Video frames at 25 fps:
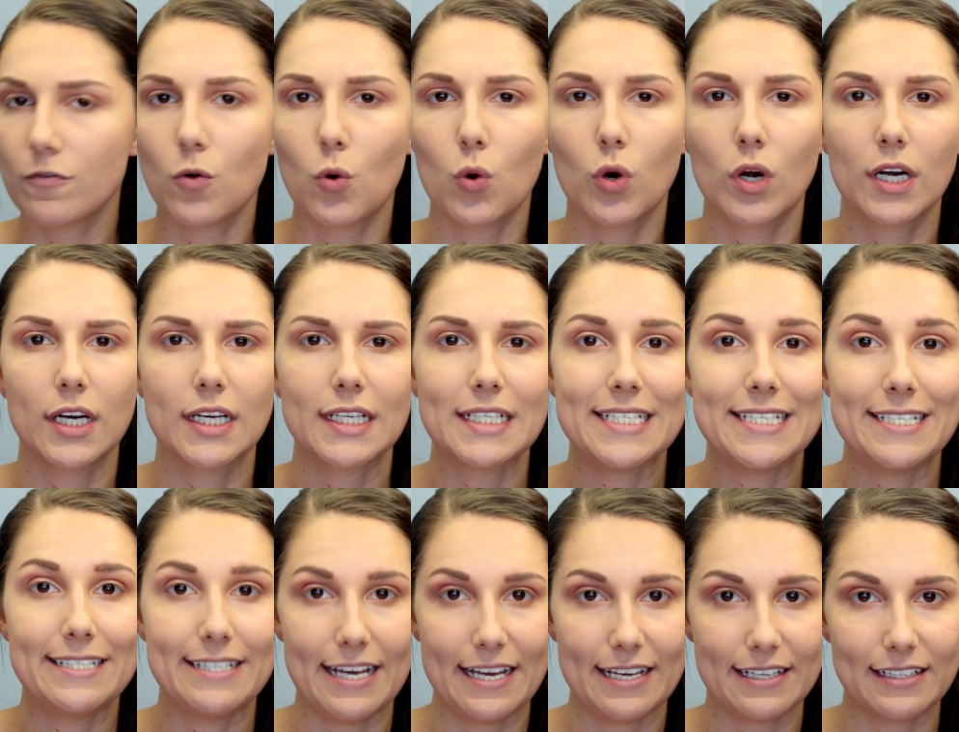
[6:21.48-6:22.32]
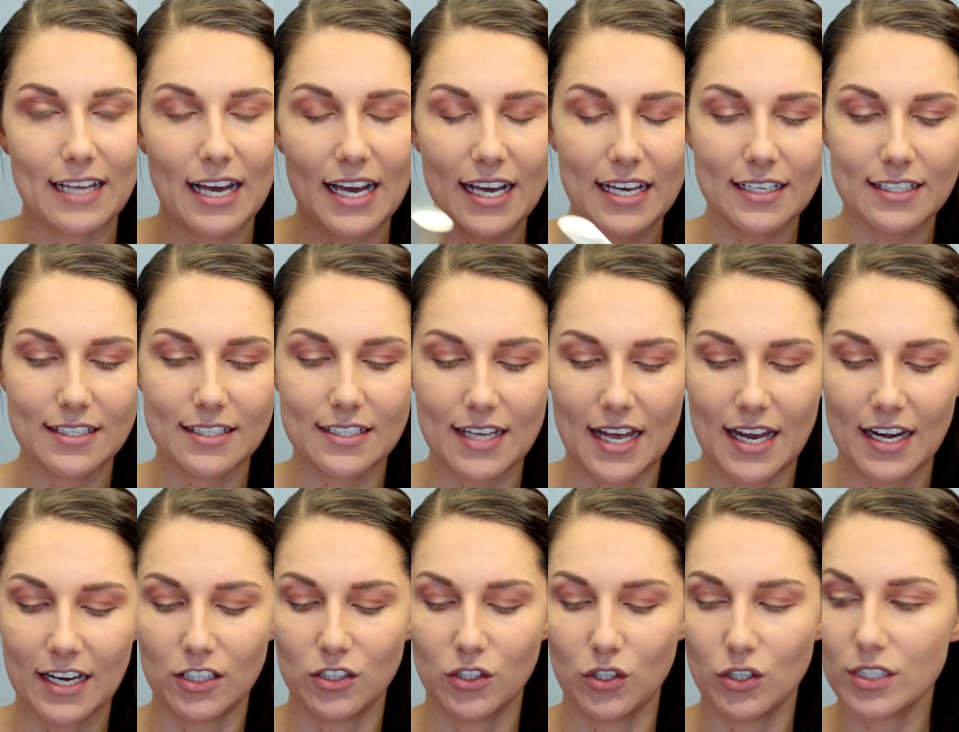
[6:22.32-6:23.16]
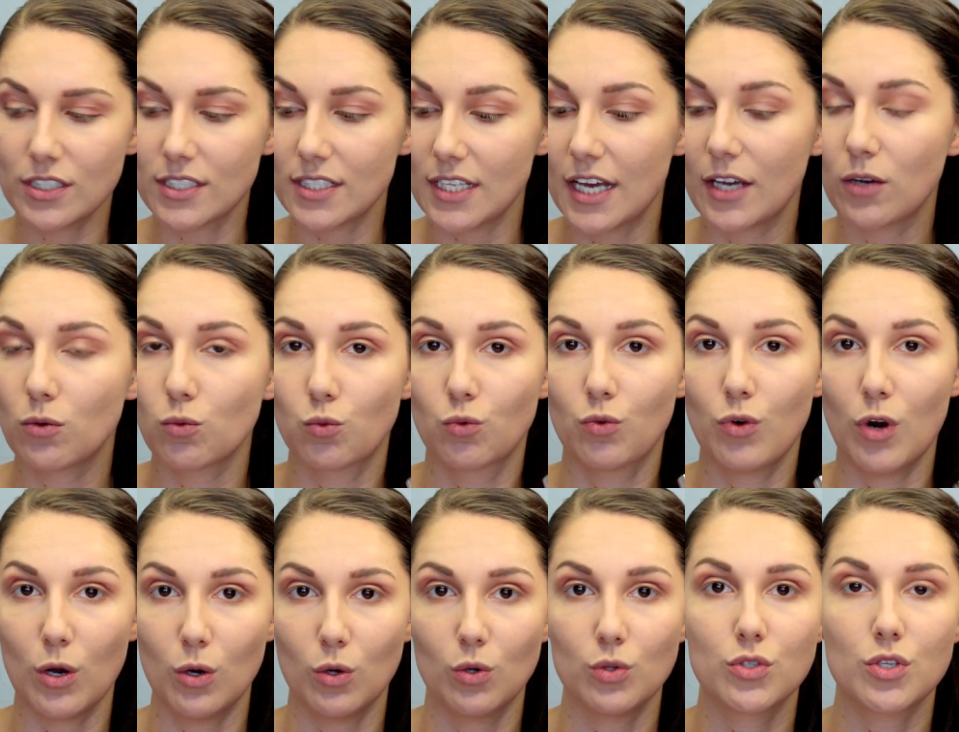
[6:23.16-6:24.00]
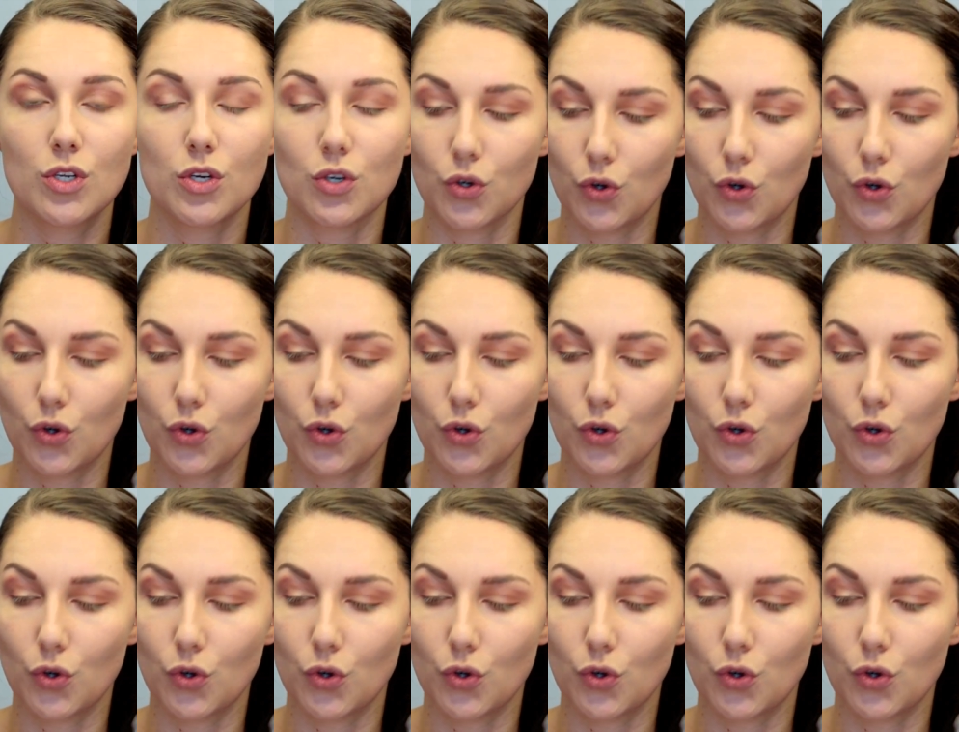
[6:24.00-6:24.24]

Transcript: four Daylight and it looks like rose